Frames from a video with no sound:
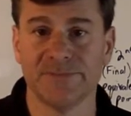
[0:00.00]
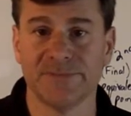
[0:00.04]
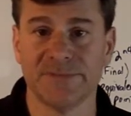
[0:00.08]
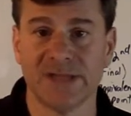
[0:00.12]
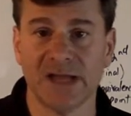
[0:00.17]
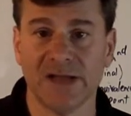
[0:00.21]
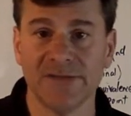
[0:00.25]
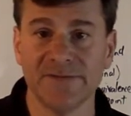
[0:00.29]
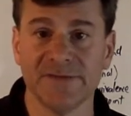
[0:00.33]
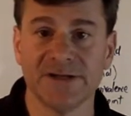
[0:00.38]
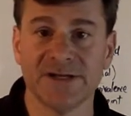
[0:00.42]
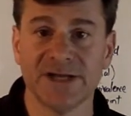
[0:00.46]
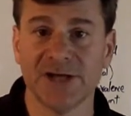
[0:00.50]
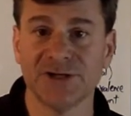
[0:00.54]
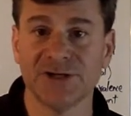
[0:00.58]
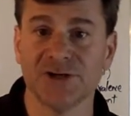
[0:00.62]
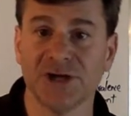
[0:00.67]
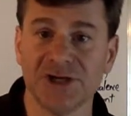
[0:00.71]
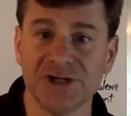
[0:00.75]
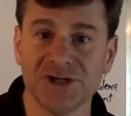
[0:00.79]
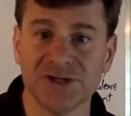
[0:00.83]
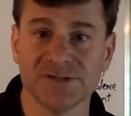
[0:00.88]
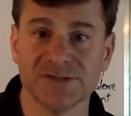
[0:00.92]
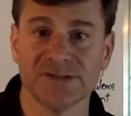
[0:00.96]
done the
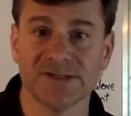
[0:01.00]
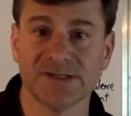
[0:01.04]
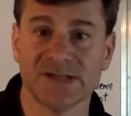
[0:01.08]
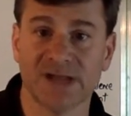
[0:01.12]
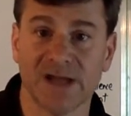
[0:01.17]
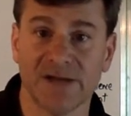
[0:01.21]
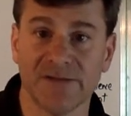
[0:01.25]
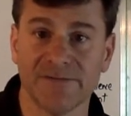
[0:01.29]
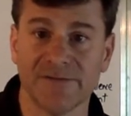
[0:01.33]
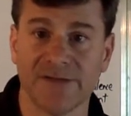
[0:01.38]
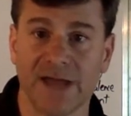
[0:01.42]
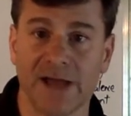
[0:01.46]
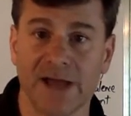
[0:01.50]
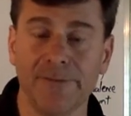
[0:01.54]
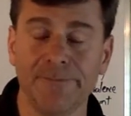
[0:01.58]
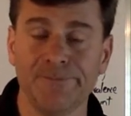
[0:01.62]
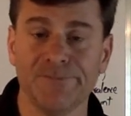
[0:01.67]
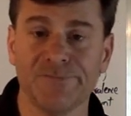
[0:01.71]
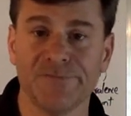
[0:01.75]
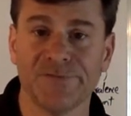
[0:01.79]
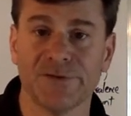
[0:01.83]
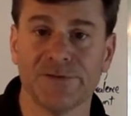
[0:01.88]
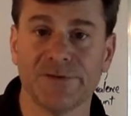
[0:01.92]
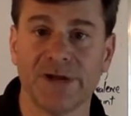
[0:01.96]
titration stuff now.
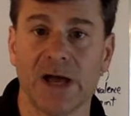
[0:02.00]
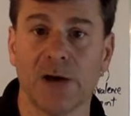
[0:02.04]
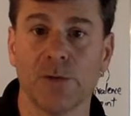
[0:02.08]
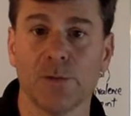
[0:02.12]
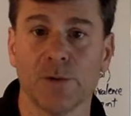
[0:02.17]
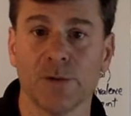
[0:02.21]
So now